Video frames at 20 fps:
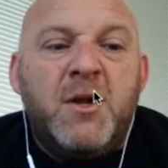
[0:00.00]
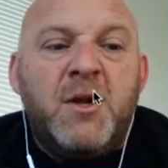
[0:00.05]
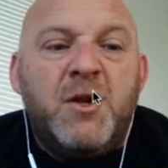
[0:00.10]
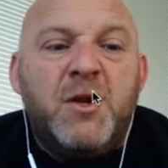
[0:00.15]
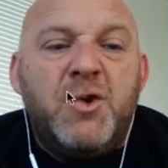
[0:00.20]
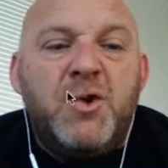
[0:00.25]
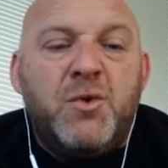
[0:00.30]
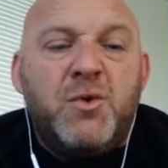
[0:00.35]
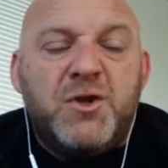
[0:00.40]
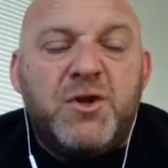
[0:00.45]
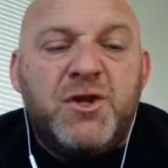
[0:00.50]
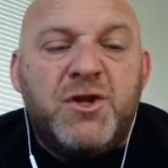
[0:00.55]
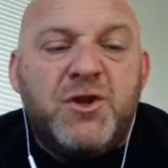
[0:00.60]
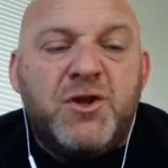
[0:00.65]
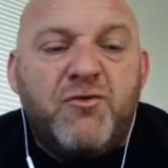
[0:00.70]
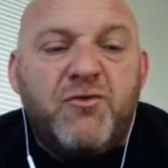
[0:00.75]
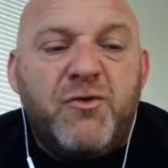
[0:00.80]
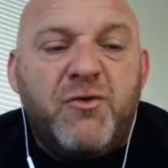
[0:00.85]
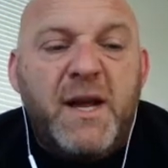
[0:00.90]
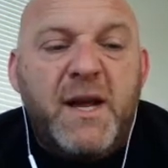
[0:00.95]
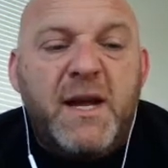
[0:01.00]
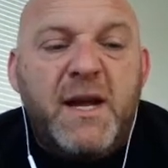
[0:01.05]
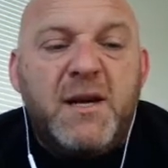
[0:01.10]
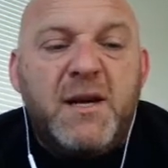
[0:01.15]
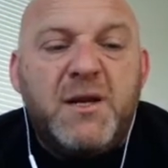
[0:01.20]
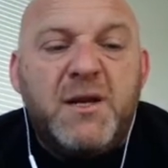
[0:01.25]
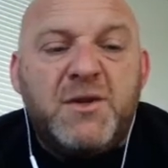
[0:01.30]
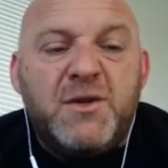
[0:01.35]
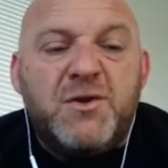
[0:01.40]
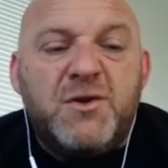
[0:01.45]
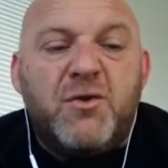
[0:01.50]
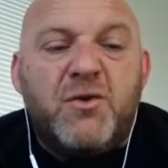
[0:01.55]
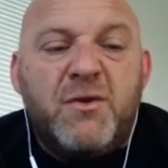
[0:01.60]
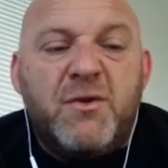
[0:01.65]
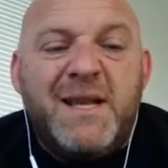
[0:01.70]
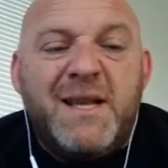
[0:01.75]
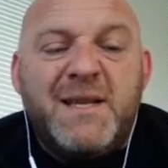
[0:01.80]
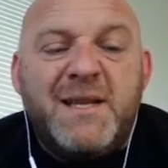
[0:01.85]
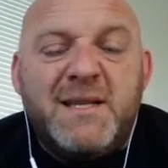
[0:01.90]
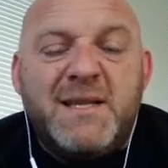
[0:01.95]
Your screen is
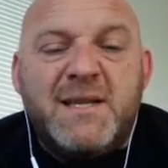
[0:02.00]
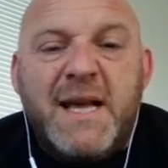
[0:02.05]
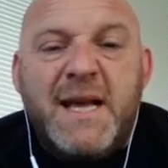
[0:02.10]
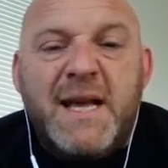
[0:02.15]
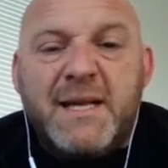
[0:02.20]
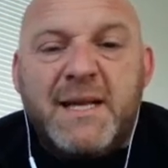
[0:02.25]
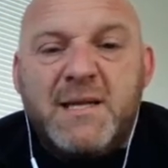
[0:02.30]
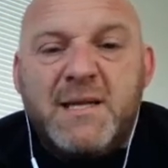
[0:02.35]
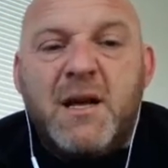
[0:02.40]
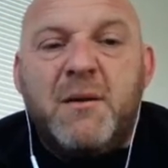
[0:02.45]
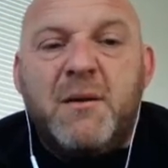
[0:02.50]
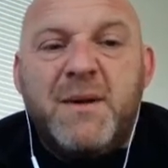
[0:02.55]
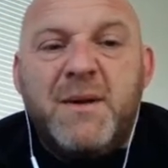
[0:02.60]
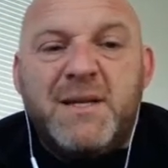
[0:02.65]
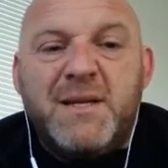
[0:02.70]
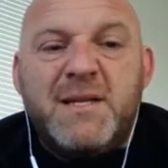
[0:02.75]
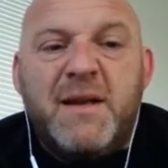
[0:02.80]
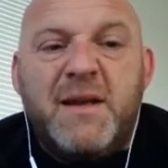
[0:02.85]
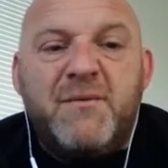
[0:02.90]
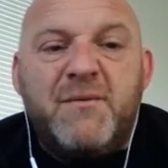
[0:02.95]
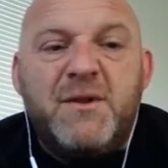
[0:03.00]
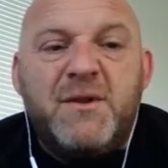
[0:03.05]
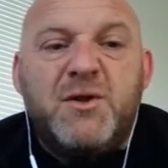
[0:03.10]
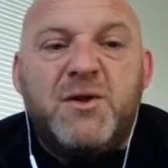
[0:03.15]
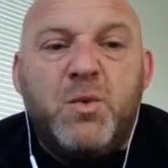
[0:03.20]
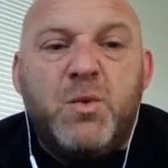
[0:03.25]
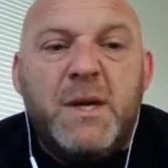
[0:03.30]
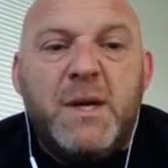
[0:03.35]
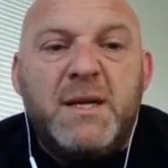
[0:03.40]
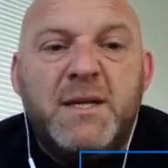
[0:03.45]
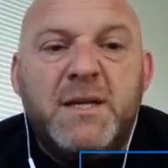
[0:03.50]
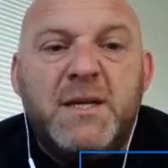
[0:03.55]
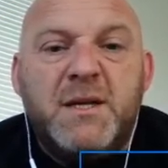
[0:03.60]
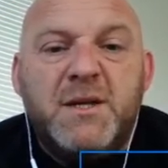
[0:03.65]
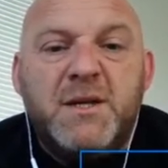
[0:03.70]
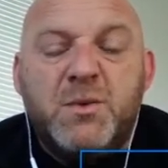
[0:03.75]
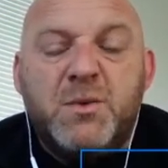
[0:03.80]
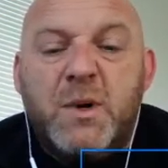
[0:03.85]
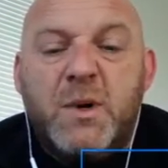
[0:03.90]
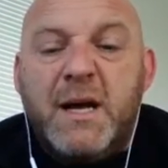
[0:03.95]
already set up at 720
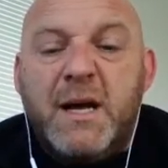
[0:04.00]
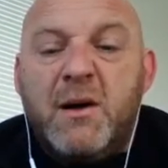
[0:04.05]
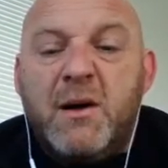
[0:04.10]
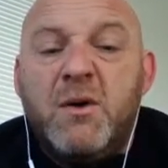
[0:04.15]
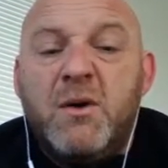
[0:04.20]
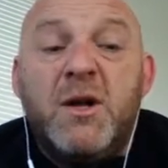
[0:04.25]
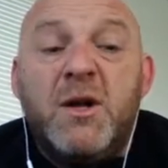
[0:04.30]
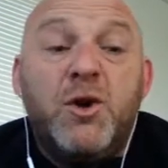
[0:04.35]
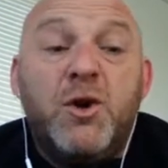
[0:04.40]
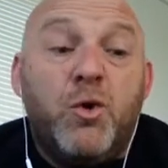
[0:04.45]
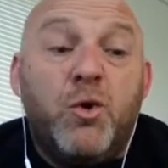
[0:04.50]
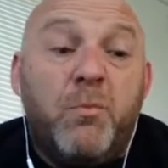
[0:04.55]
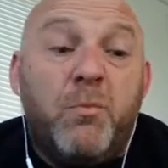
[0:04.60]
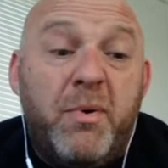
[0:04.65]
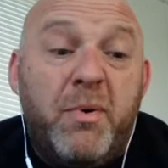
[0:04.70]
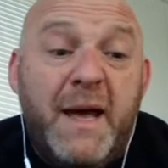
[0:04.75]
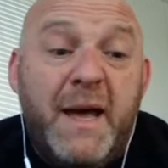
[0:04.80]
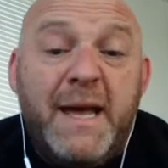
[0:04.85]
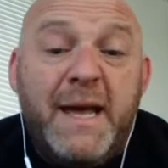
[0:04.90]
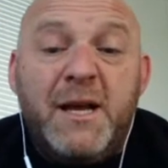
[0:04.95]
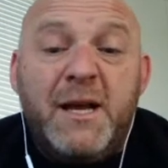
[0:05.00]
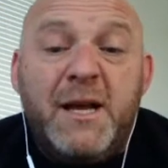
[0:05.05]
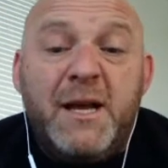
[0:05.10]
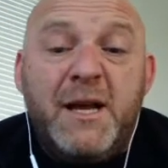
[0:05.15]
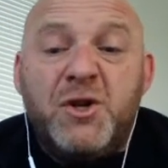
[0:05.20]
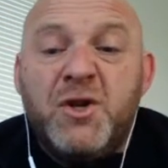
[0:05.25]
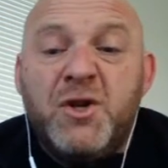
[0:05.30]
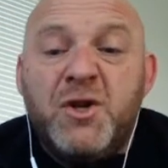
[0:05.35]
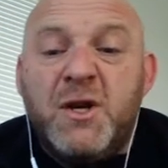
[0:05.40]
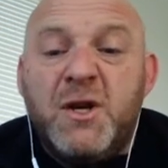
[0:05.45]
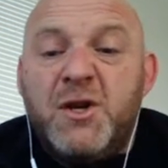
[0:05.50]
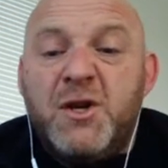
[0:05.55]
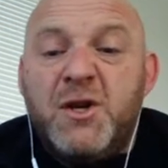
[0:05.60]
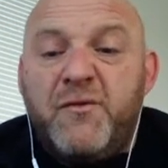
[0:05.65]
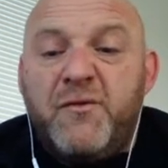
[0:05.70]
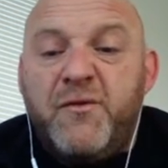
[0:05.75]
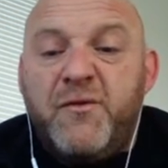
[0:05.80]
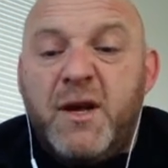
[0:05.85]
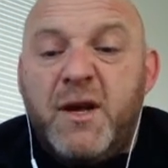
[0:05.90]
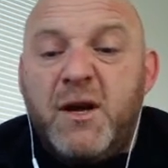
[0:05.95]
as well. Your page, so if
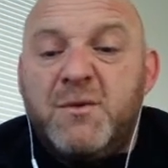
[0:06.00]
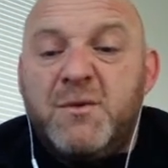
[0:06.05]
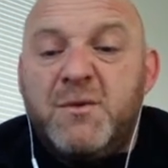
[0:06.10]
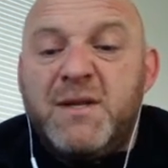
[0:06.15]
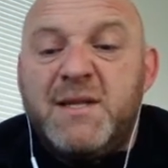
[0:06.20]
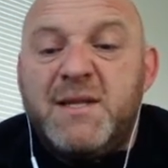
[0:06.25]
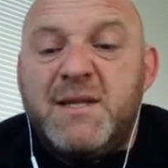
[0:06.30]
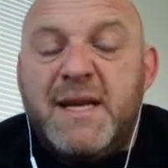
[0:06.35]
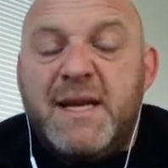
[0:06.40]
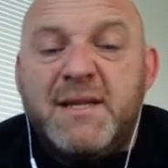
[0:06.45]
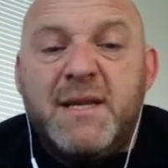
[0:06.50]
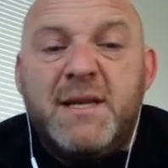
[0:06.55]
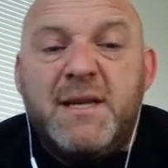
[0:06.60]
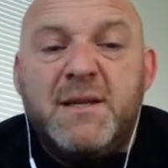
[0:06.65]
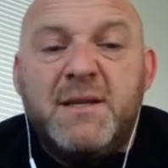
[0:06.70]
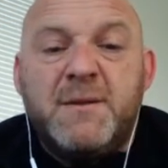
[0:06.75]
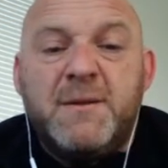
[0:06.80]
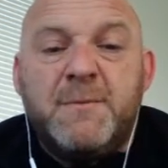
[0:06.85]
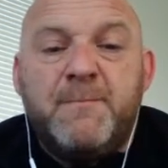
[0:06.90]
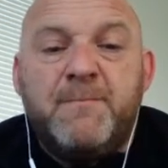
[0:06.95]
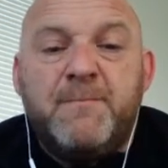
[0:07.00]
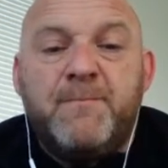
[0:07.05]
I go into settings,